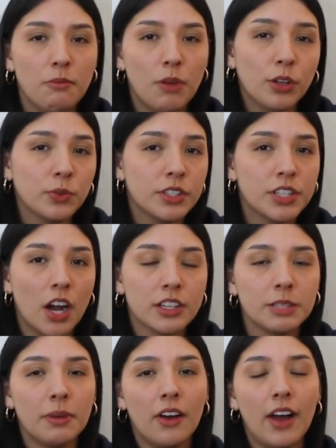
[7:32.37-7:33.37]
Baldwin
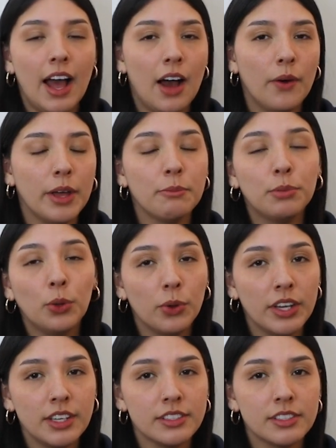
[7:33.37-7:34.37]
talked about how
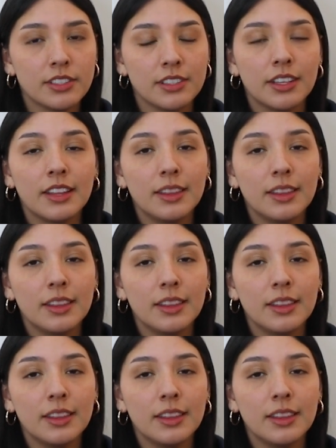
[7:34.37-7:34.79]
employees,